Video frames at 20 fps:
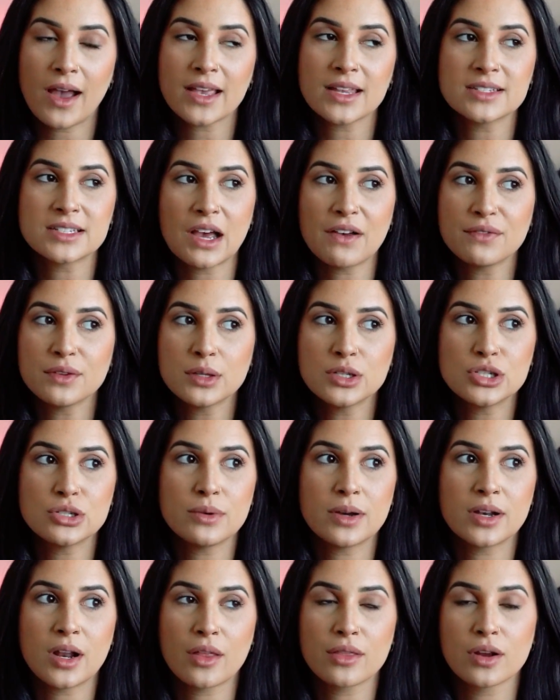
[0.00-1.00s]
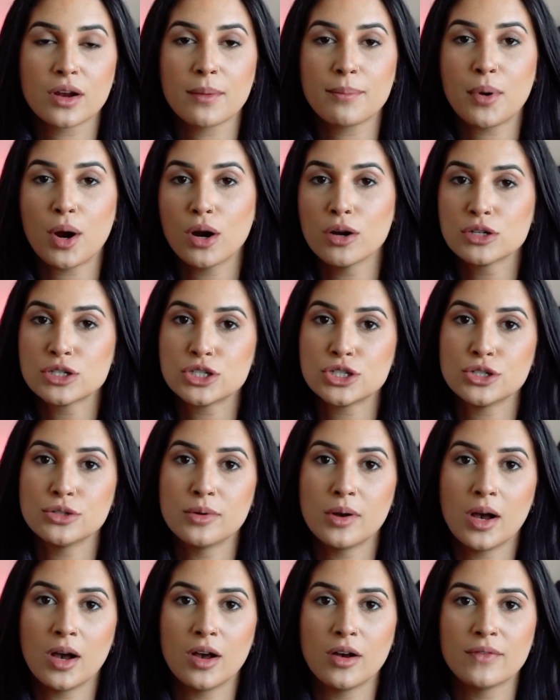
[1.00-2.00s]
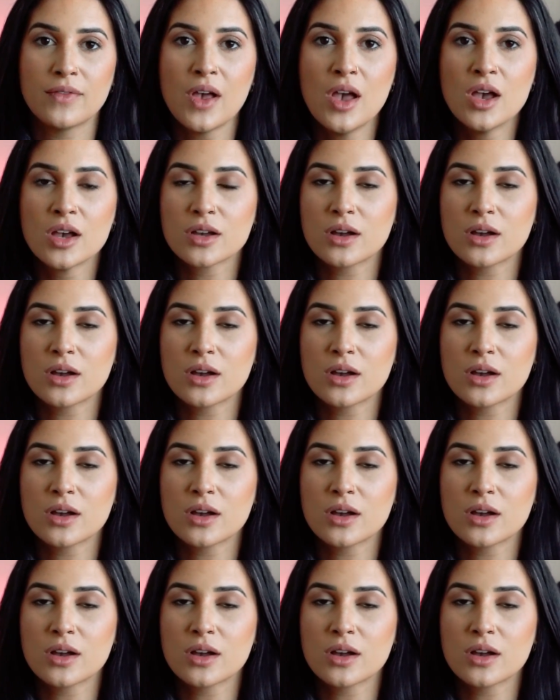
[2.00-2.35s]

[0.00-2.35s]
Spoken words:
I can definitely do another part 2 of